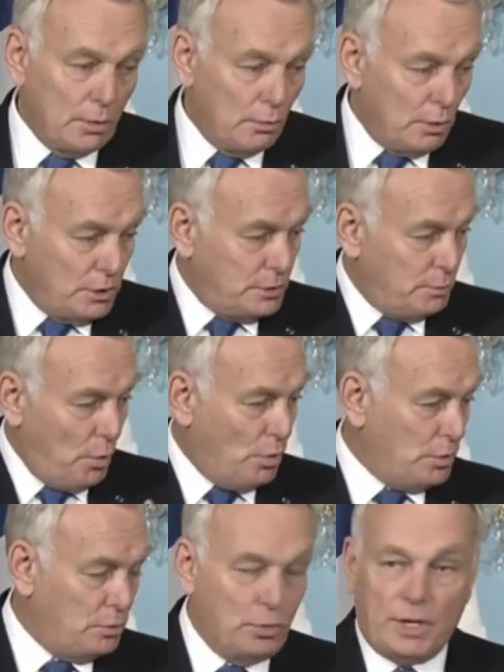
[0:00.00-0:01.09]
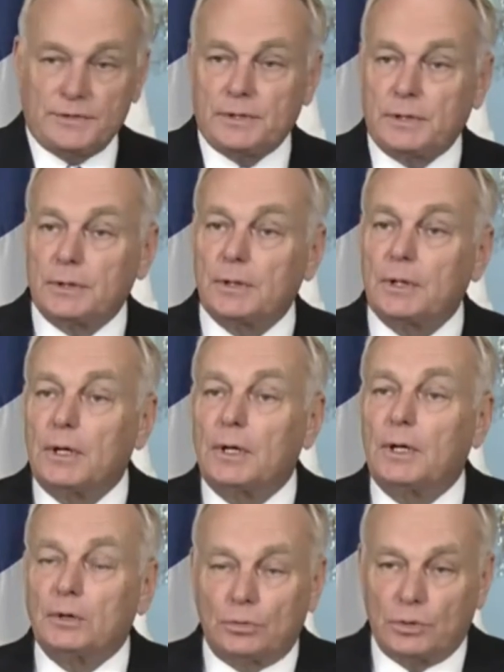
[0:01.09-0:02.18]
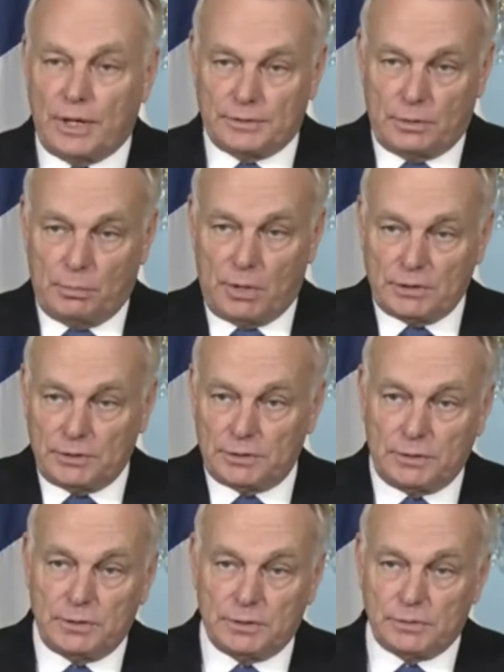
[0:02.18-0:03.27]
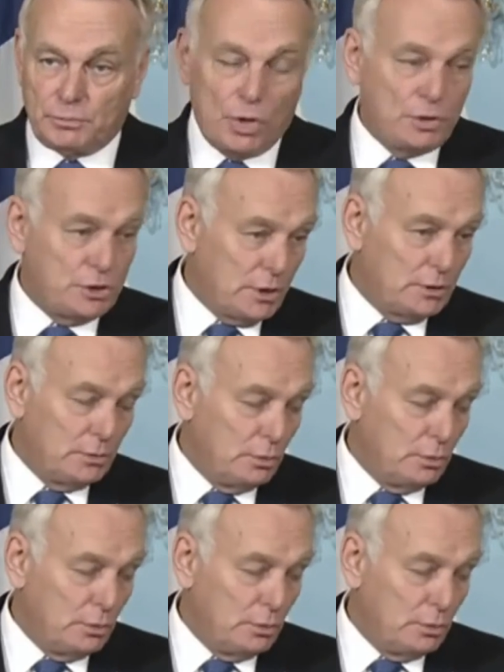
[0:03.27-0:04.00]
We spoke together about this project.